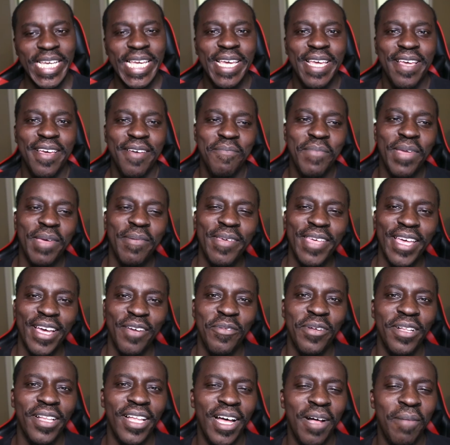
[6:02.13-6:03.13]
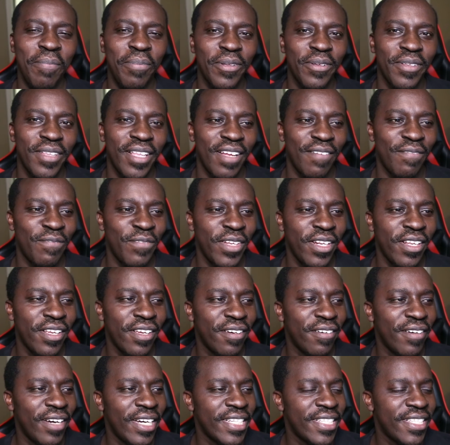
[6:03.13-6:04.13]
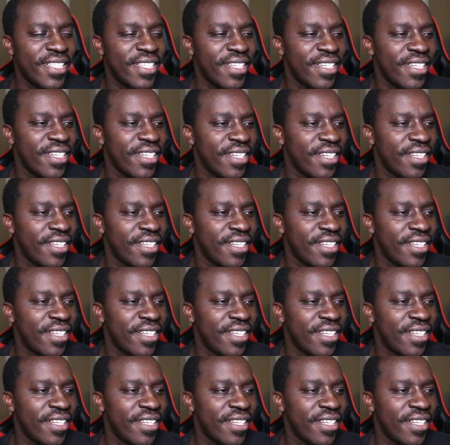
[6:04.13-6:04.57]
maybe I will upload that video I did